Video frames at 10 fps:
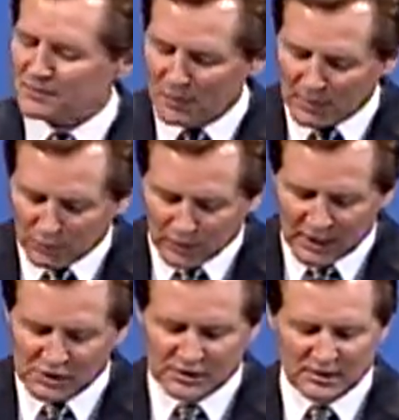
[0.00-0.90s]
of
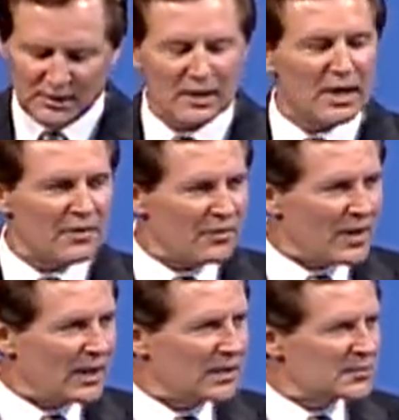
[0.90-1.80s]
preparation.
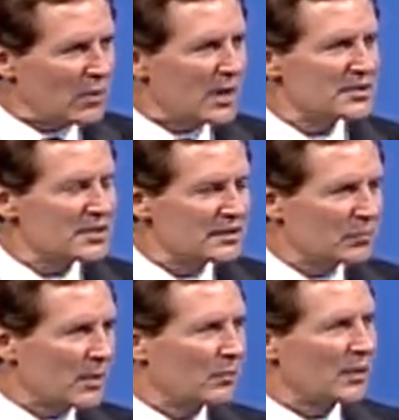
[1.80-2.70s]
And this process of
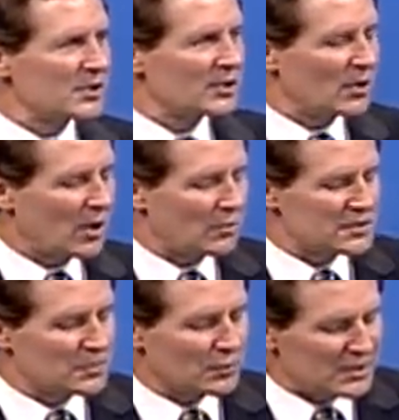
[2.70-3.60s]
preparation always
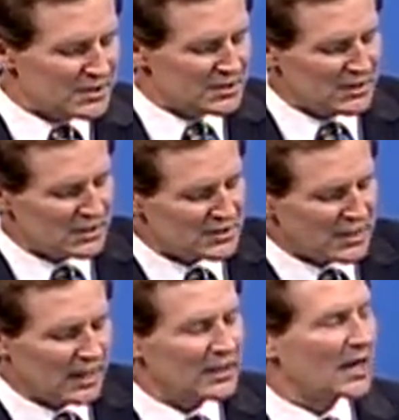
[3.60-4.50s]
precedes
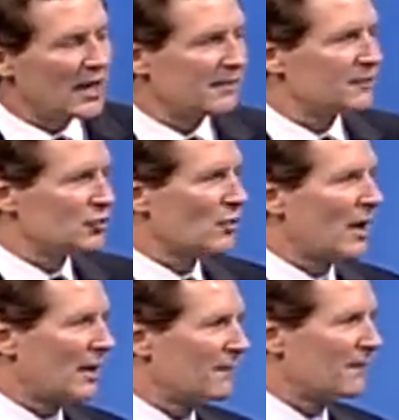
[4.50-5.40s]
any kind of a
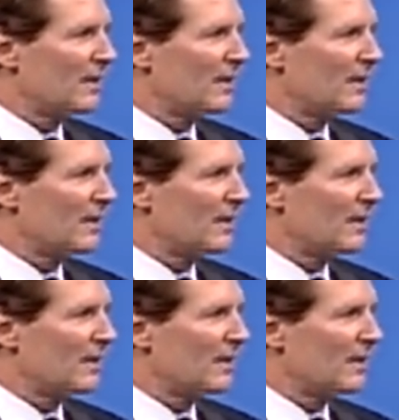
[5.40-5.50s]
triumph,